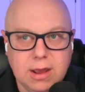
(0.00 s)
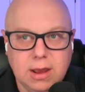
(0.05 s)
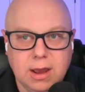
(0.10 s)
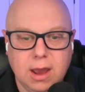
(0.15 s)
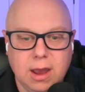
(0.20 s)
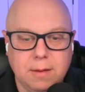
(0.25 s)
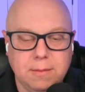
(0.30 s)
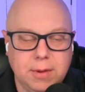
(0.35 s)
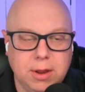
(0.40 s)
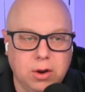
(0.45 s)

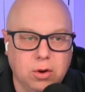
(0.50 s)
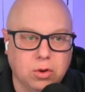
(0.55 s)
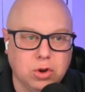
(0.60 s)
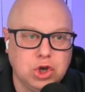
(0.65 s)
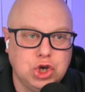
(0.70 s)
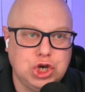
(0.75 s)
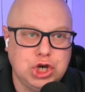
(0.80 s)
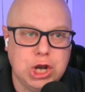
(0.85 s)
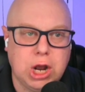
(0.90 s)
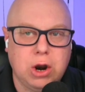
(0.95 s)
It'll
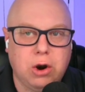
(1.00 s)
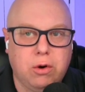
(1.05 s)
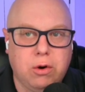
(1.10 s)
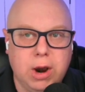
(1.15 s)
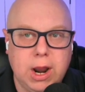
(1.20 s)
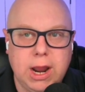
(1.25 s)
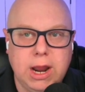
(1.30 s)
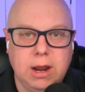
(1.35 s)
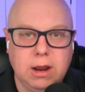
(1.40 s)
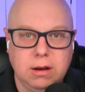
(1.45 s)

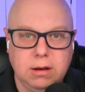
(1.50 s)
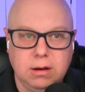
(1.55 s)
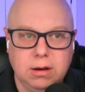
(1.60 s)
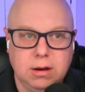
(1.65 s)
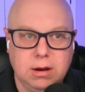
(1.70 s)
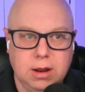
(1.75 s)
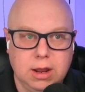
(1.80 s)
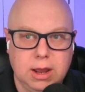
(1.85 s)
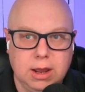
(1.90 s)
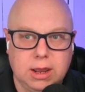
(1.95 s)
generate
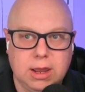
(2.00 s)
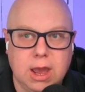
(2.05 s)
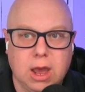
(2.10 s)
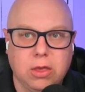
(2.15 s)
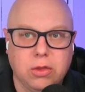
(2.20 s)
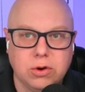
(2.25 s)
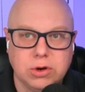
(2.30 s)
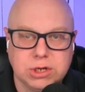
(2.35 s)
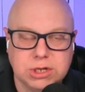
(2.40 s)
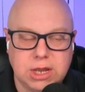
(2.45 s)

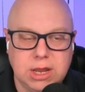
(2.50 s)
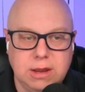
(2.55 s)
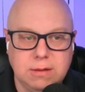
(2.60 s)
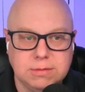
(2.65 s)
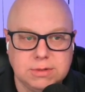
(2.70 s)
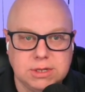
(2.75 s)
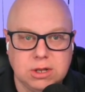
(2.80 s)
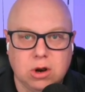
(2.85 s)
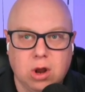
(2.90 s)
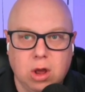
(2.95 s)
color
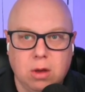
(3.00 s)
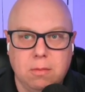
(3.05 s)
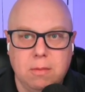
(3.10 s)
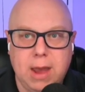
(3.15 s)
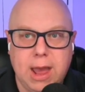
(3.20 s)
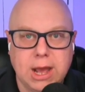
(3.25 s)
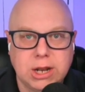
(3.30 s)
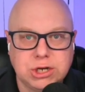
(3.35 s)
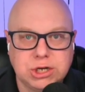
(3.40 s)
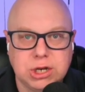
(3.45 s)
schemes that all
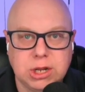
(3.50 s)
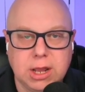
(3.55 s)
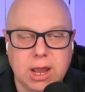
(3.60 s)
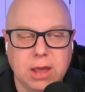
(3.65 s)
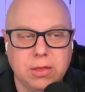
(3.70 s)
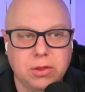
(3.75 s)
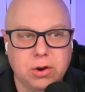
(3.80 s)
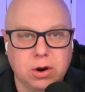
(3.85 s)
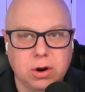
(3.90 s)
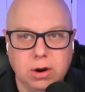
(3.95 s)
match
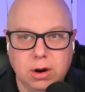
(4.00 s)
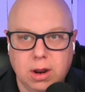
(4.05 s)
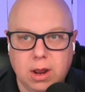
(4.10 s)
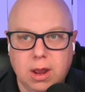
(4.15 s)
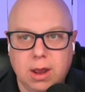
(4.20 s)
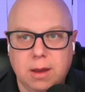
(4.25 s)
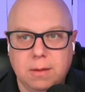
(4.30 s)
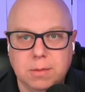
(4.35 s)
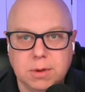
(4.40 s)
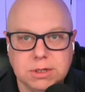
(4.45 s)
together.
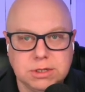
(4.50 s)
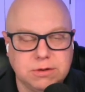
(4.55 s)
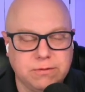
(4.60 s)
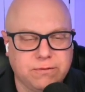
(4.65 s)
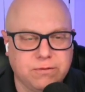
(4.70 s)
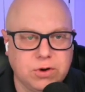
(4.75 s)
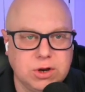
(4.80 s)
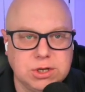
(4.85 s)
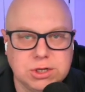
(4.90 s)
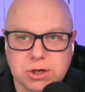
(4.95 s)
It's a
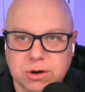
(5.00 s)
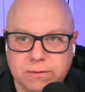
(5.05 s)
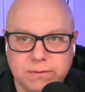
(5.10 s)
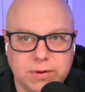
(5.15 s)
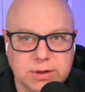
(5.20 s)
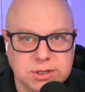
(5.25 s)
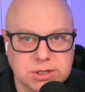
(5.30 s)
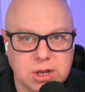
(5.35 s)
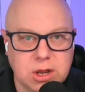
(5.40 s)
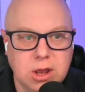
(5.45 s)
free
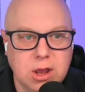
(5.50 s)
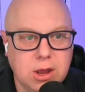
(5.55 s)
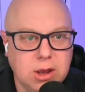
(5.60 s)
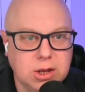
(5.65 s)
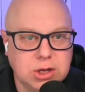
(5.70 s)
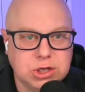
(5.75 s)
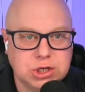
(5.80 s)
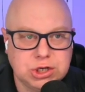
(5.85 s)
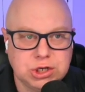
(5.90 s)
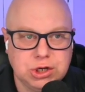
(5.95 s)
service,
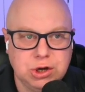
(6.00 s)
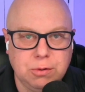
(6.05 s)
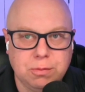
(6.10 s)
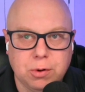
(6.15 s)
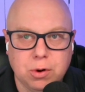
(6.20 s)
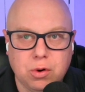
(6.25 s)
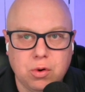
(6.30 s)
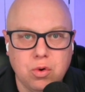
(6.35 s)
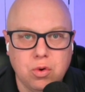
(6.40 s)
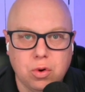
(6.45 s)

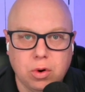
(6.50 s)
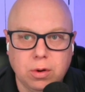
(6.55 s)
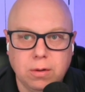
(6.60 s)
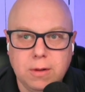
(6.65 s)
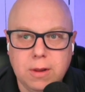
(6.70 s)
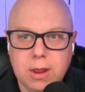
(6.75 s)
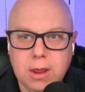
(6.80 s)
super cool.